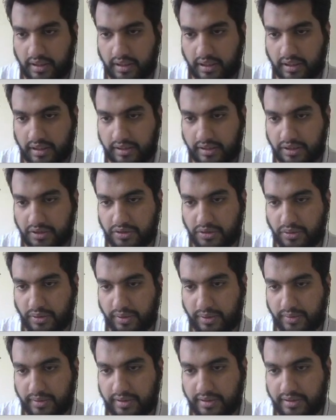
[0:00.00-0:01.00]
and the
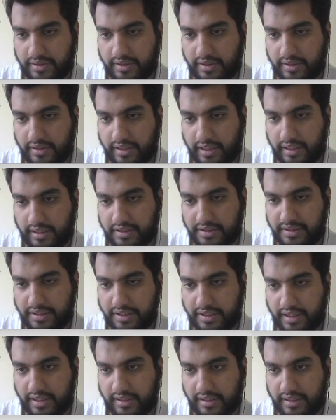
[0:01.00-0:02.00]
sequence that is
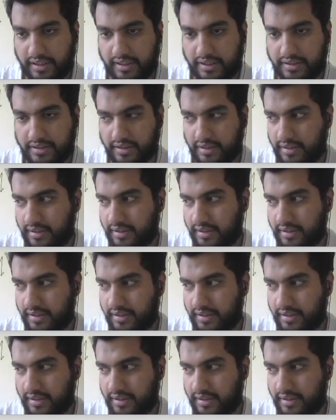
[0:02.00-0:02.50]
detected is